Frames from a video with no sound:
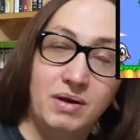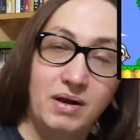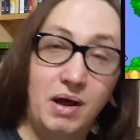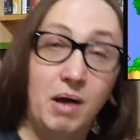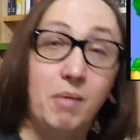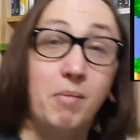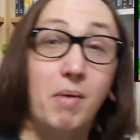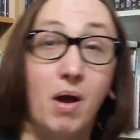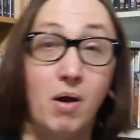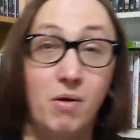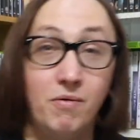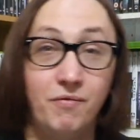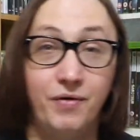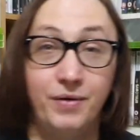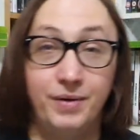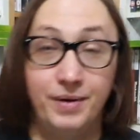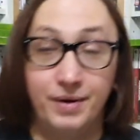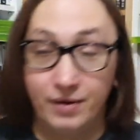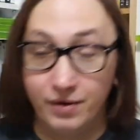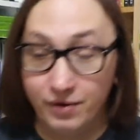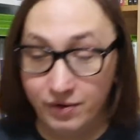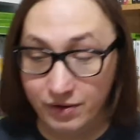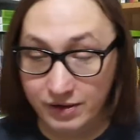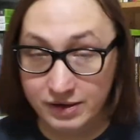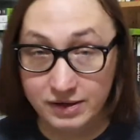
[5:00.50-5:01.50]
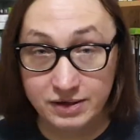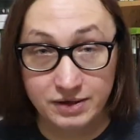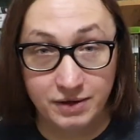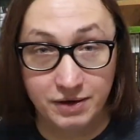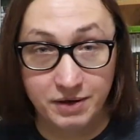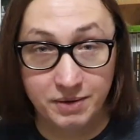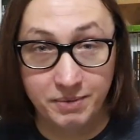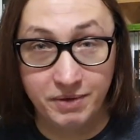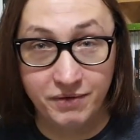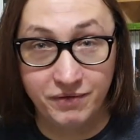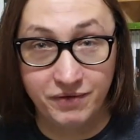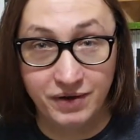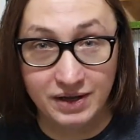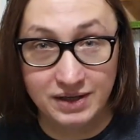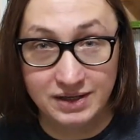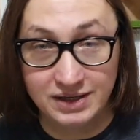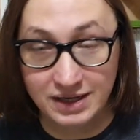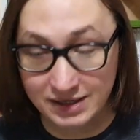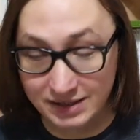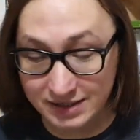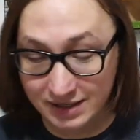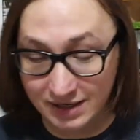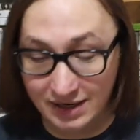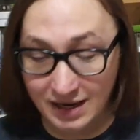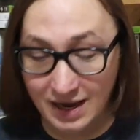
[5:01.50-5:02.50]
I'm hoping all these are going to be
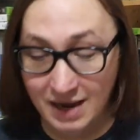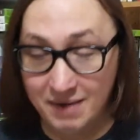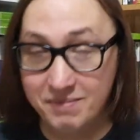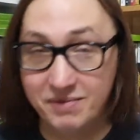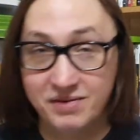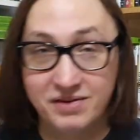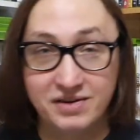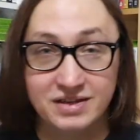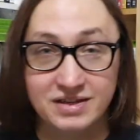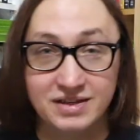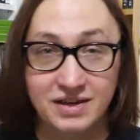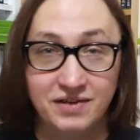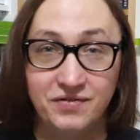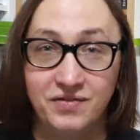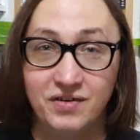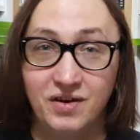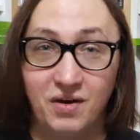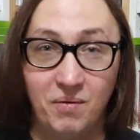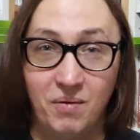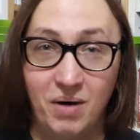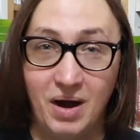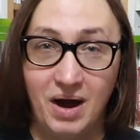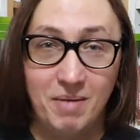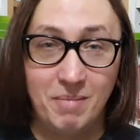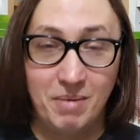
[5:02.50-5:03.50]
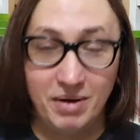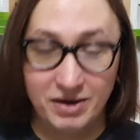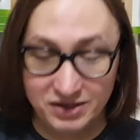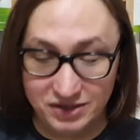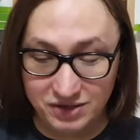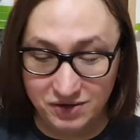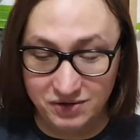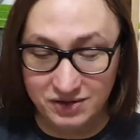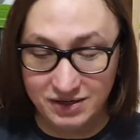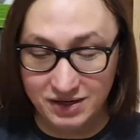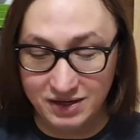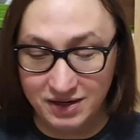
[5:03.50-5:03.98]
fantastic games, because if not, why am I choosing